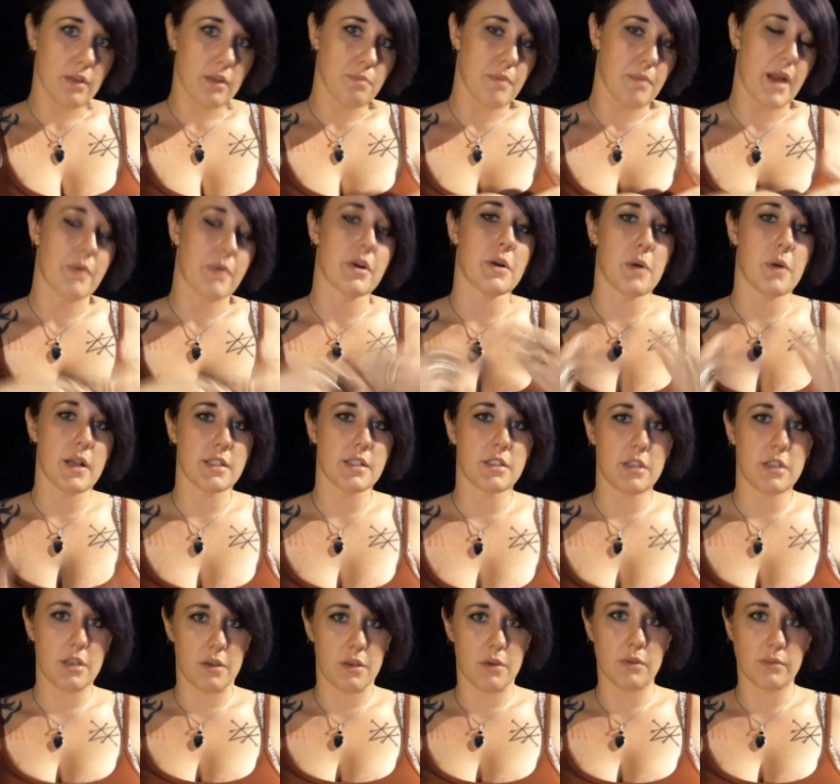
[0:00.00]
My request to
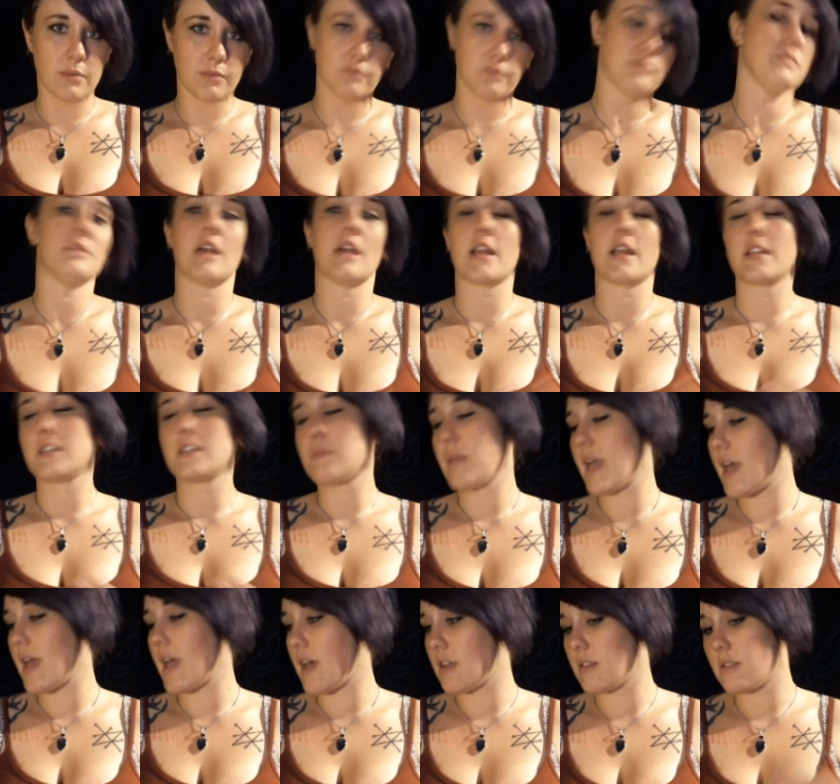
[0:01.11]
you, not a
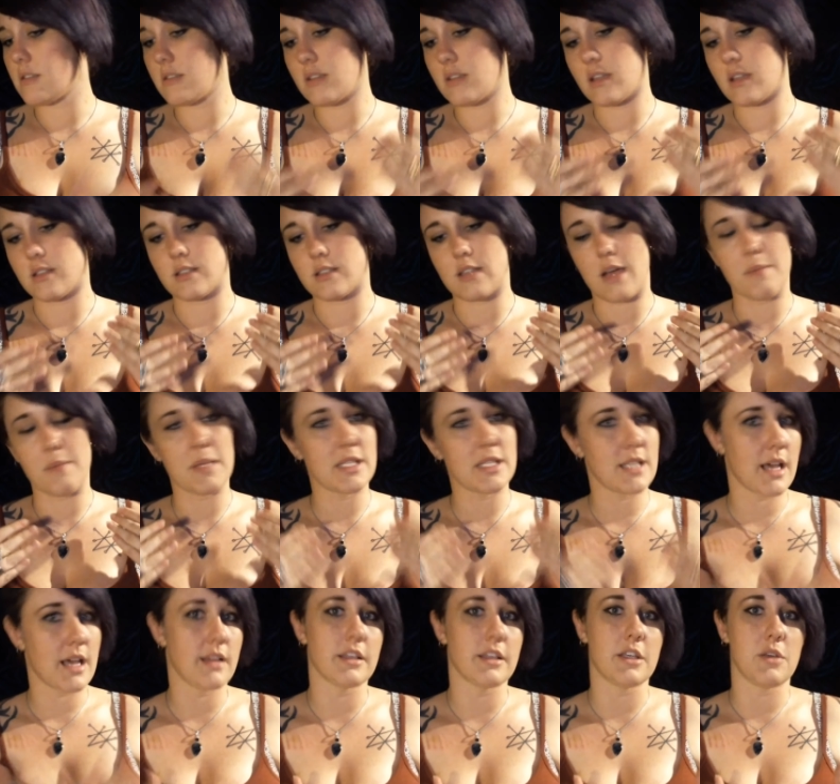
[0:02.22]
demand. It's not me
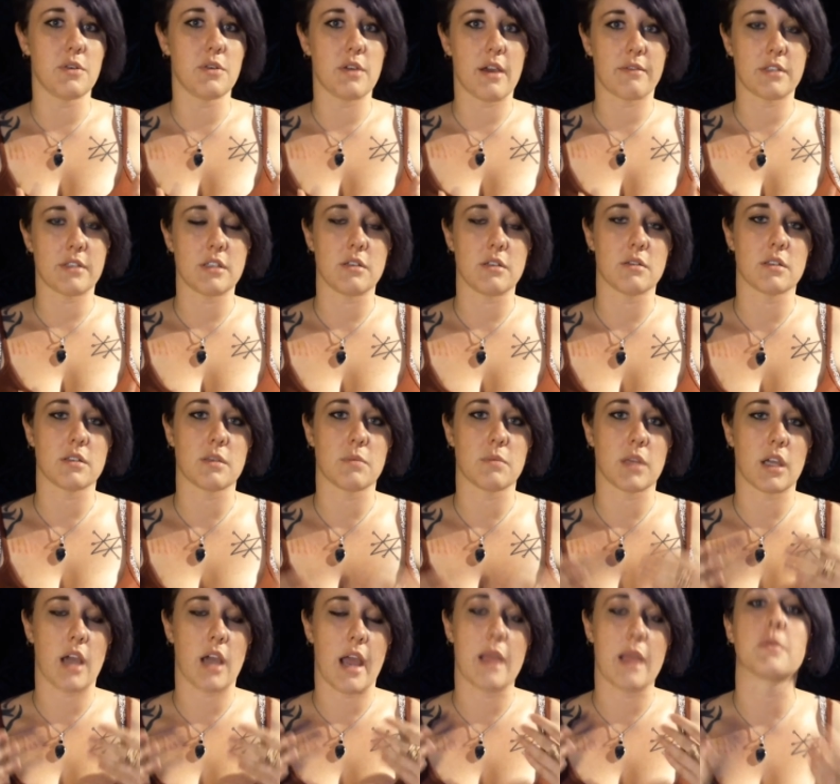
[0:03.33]
telling you you have to do something.
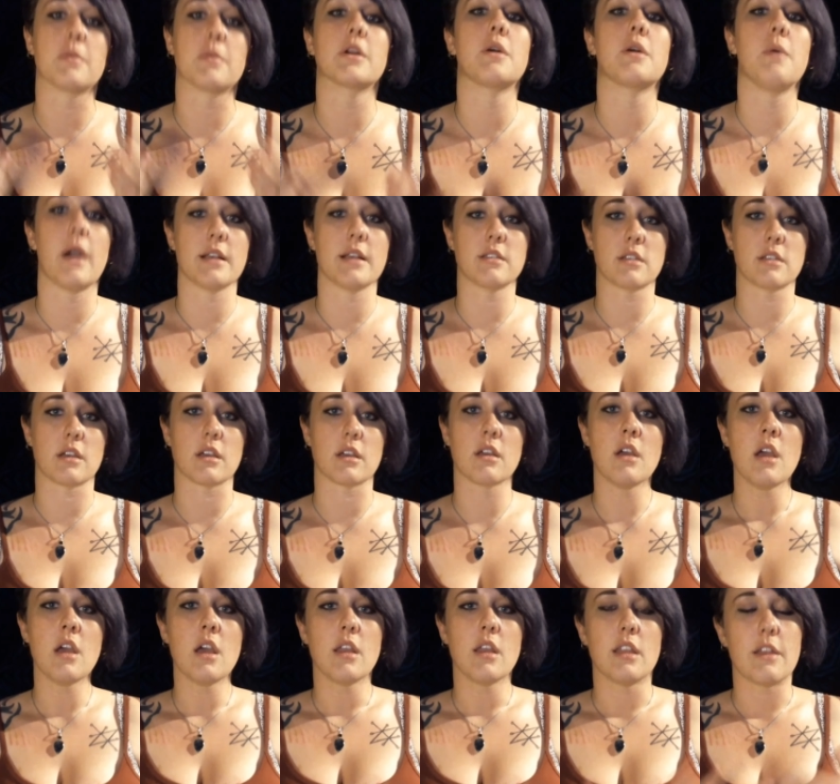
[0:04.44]
I am requesting
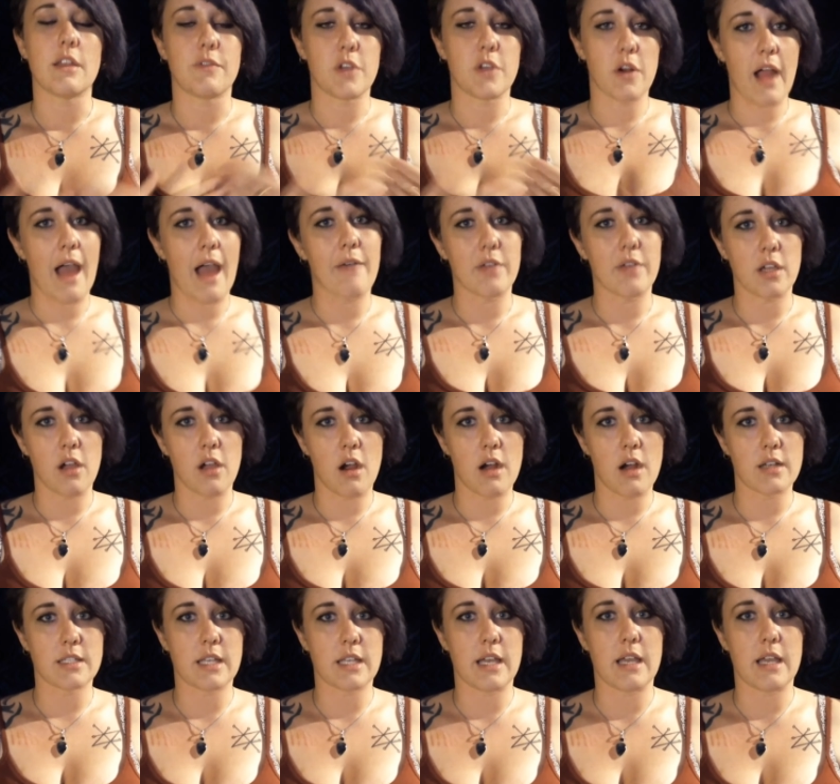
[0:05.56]
that if you're having a hard
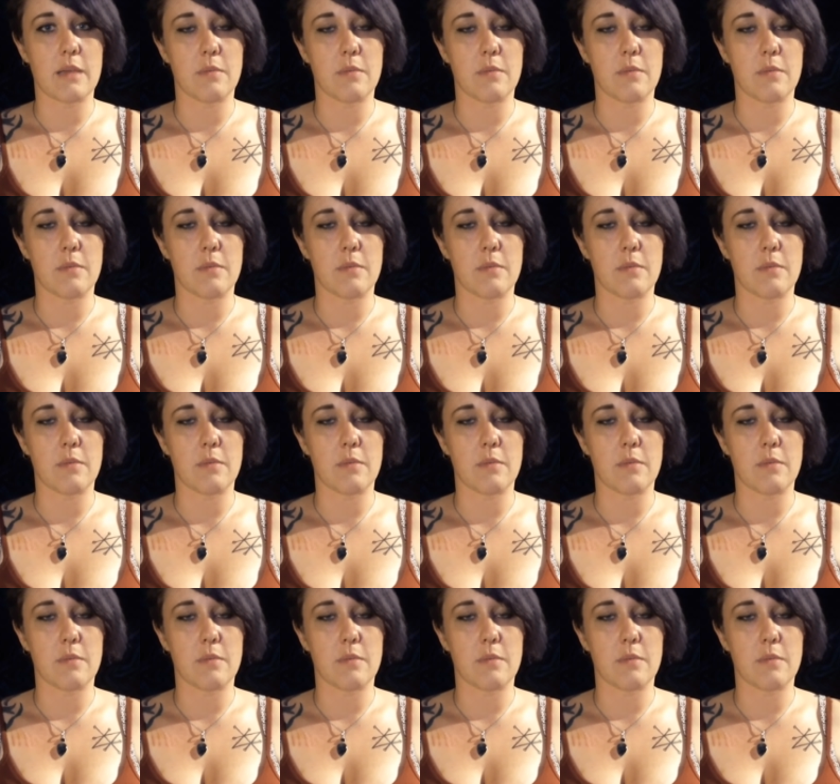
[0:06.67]
time